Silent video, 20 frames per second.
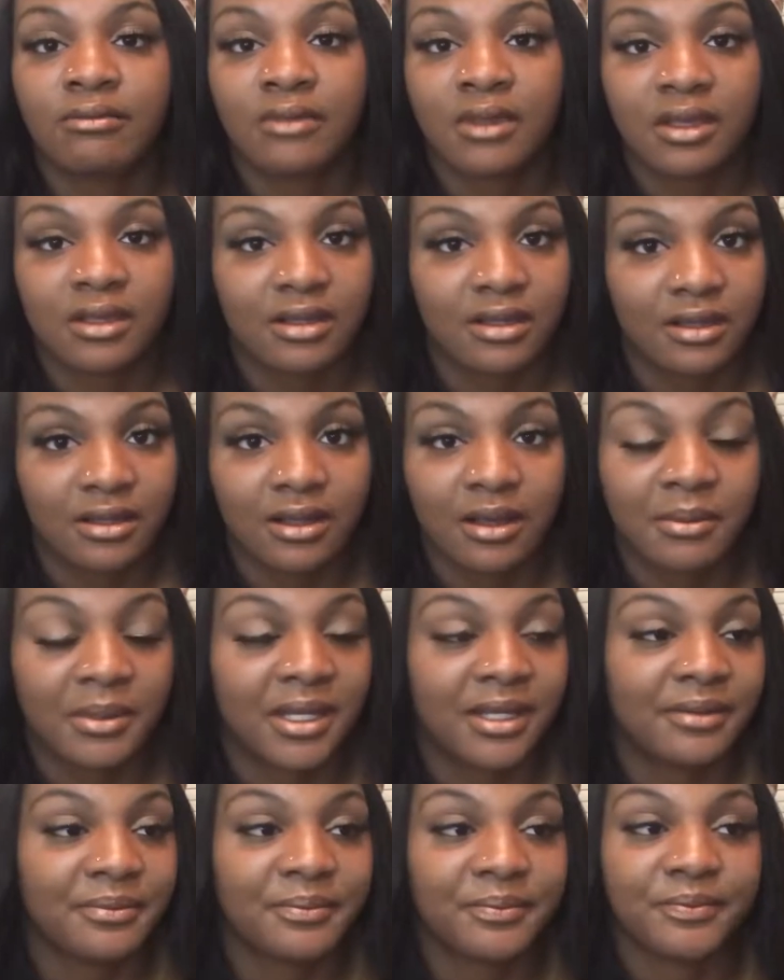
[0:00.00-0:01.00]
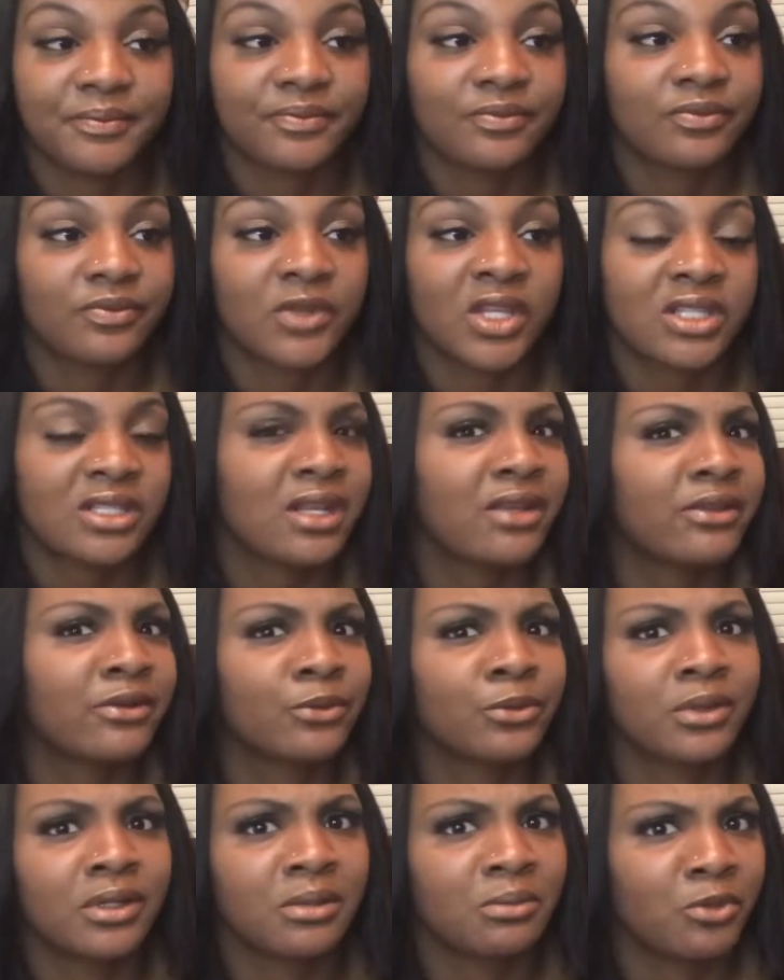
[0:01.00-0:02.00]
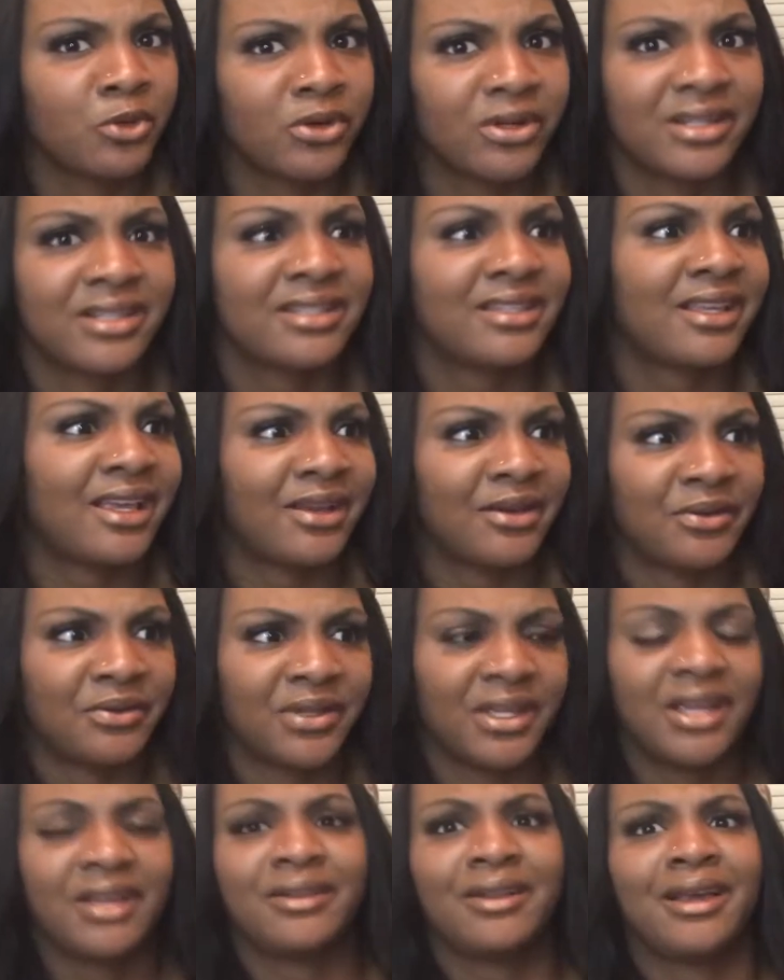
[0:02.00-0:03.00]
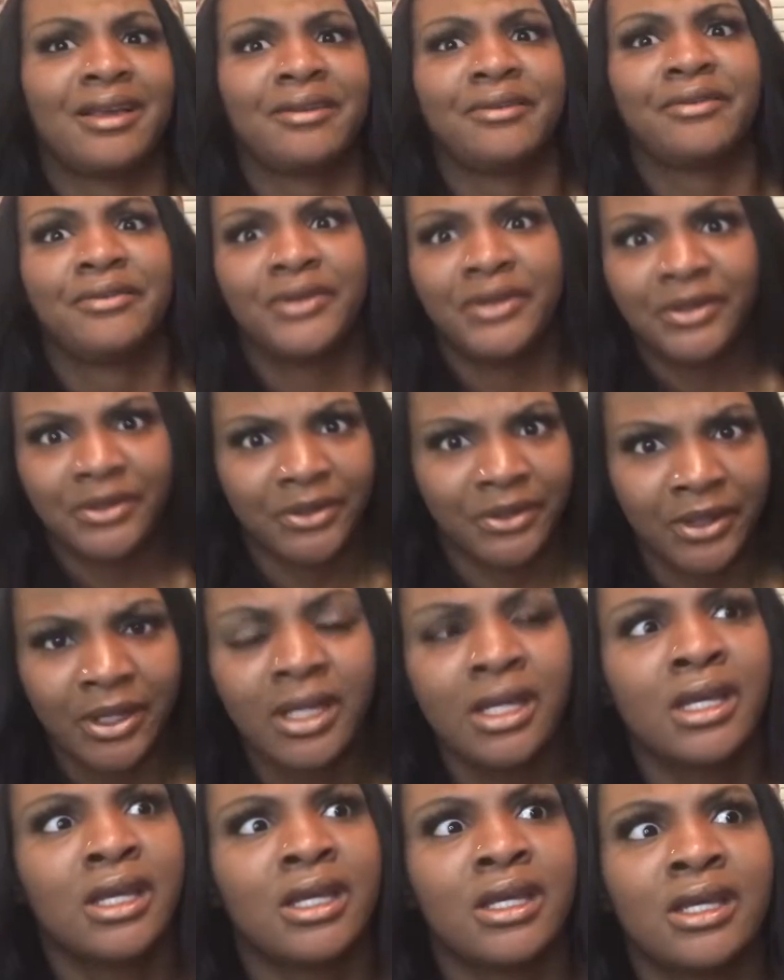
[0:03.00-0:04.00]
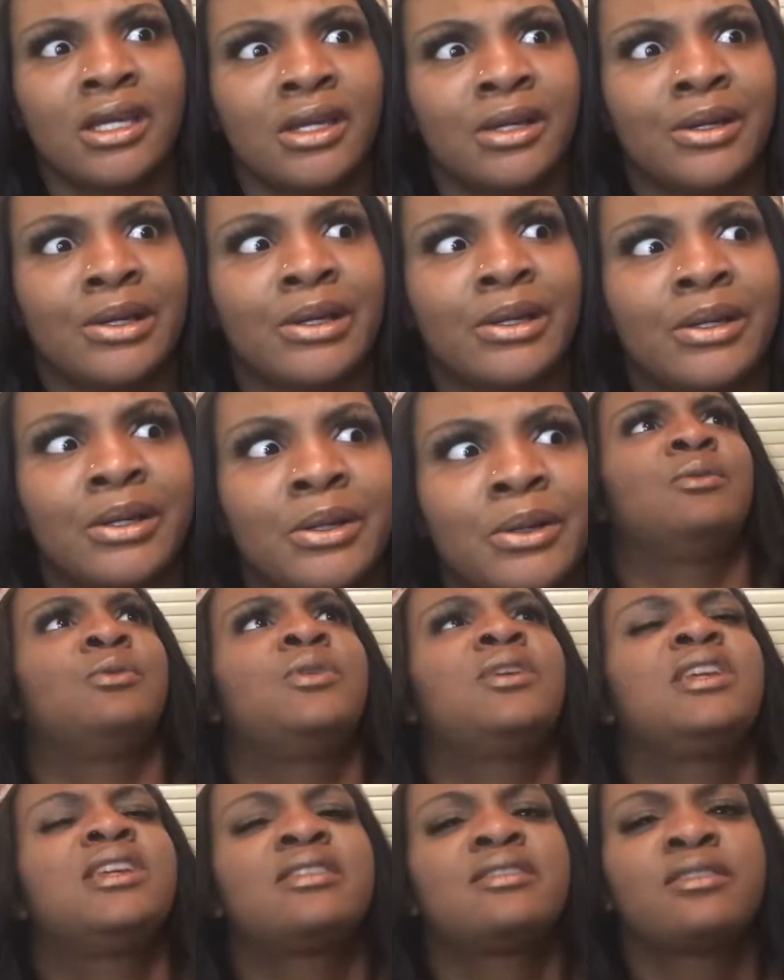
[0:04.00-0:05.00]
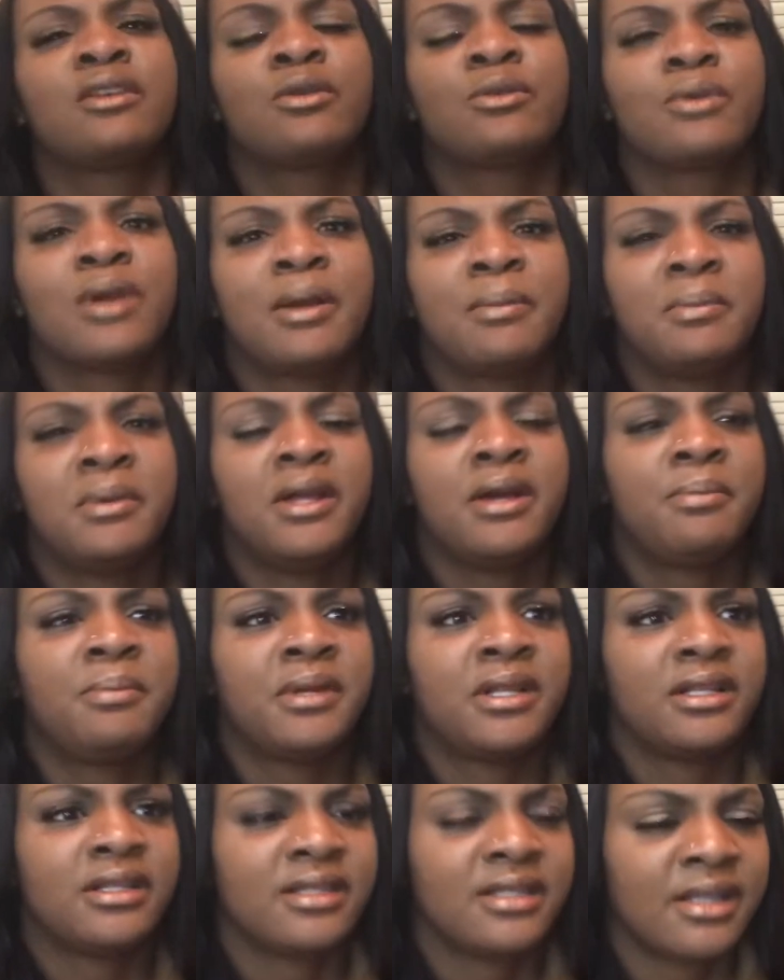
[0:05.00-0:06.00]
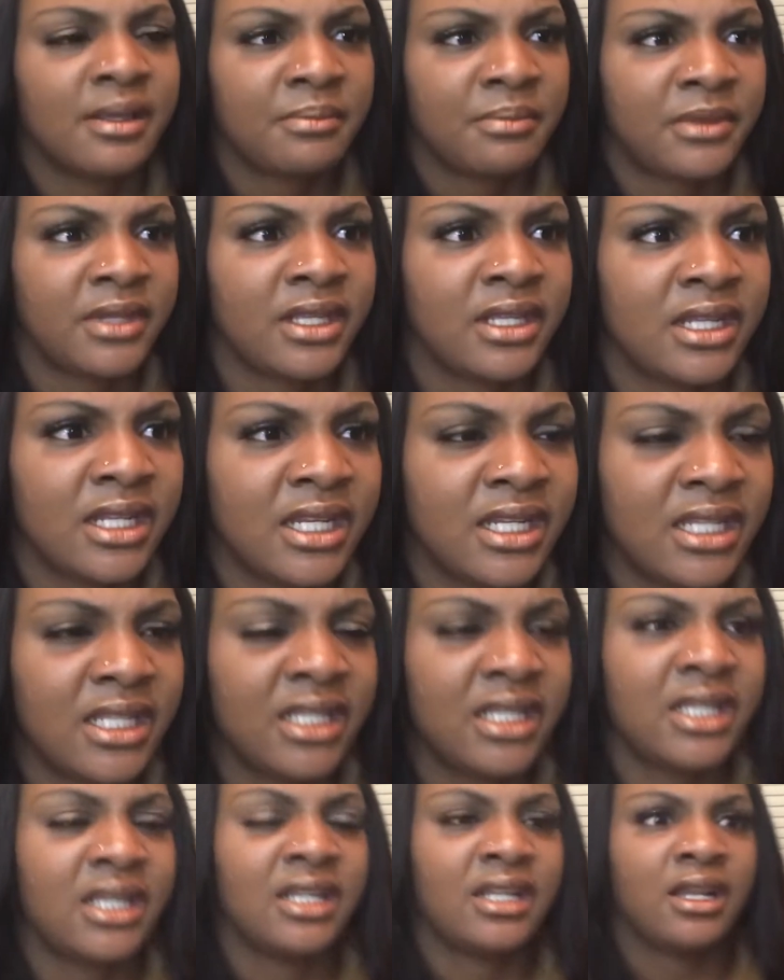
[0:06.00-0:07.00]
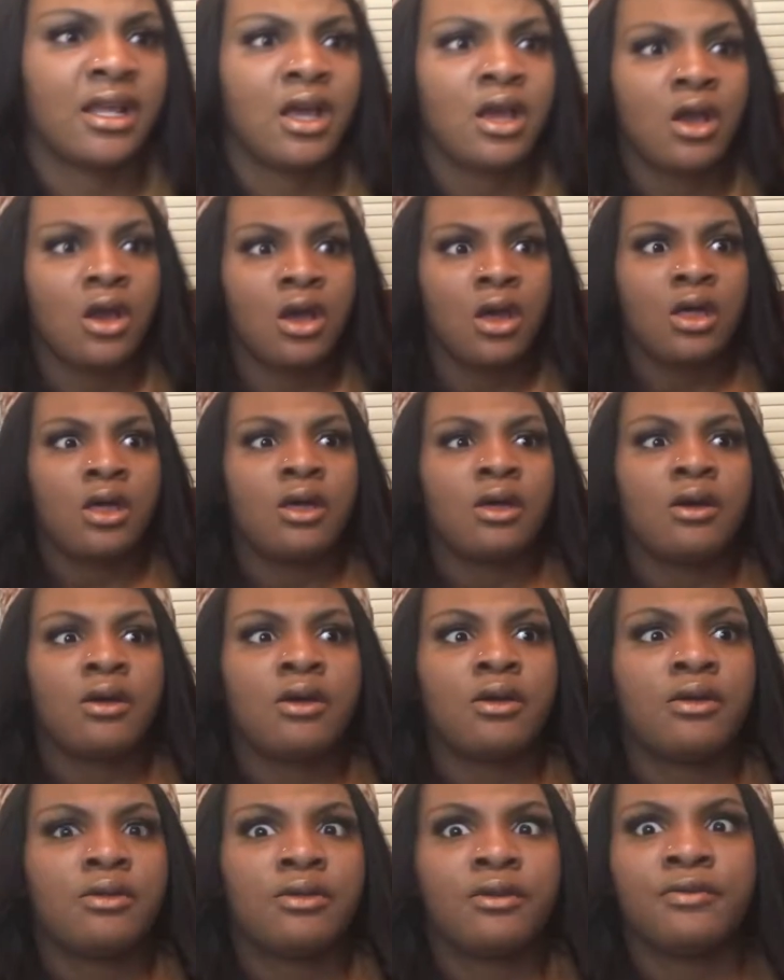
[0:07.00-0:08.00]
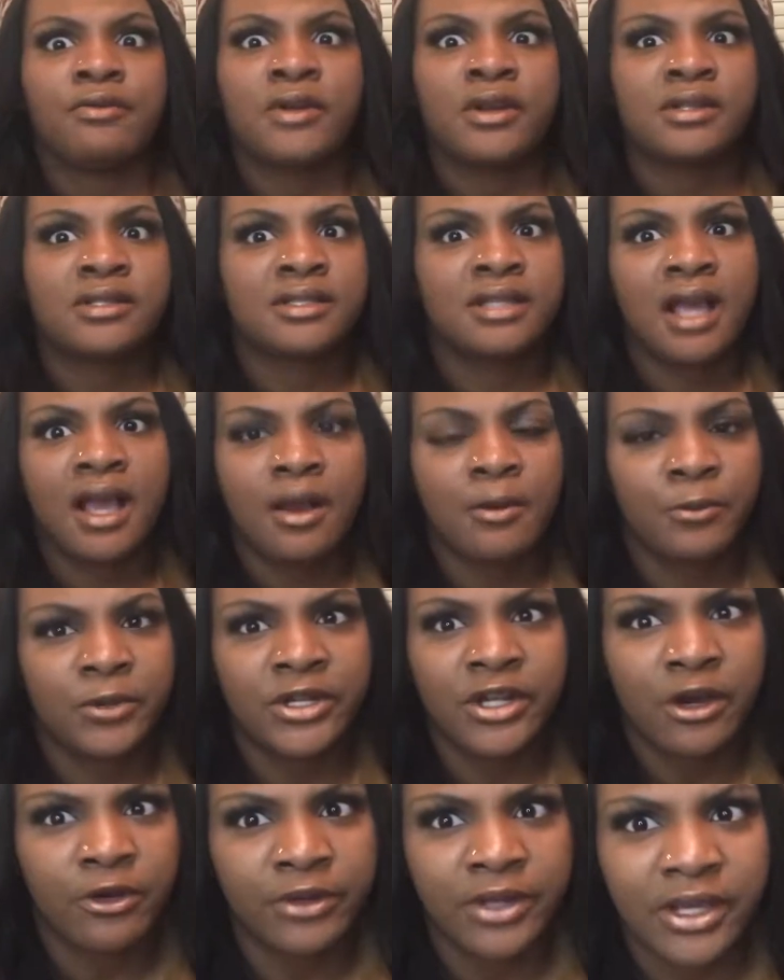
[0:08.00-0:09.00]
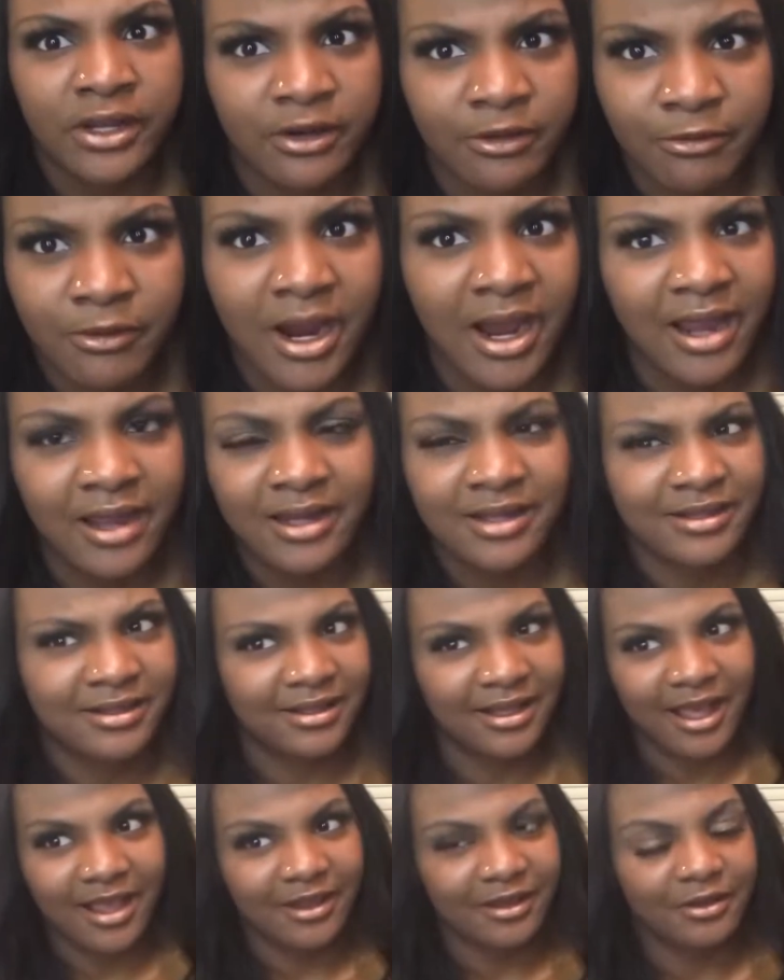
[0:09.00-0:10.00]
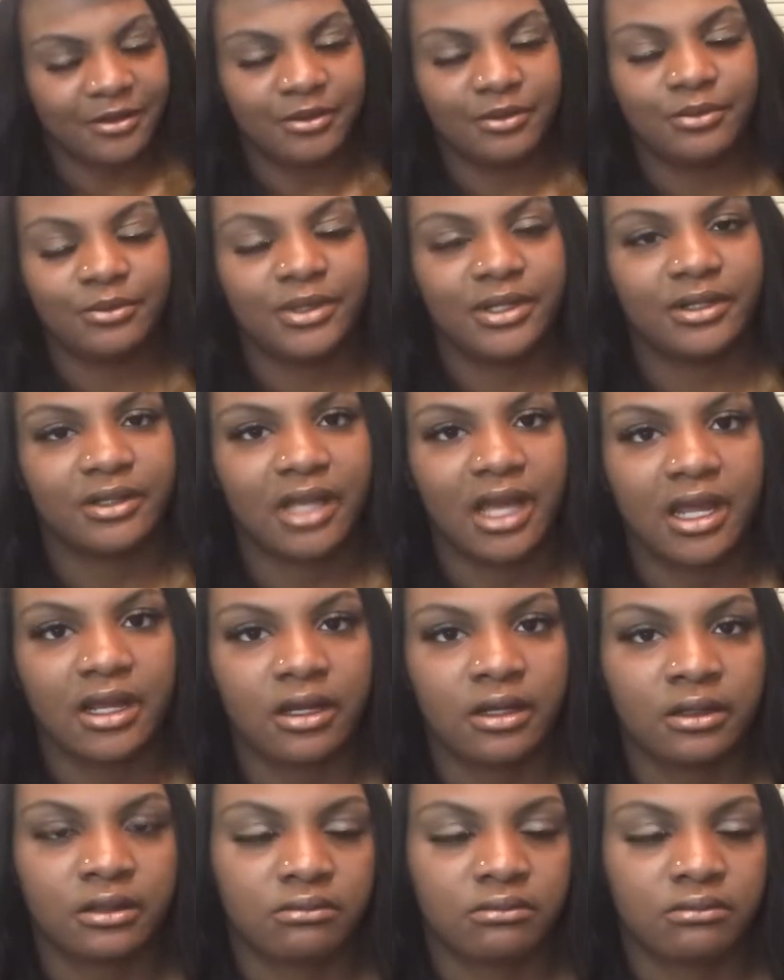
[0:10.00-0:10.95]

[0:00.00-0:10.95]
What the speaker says: I mean, there's nothing really more to say on that. Like, fear, we get so wrapped up in something, and then the first time we don't get it right, it's like we're like,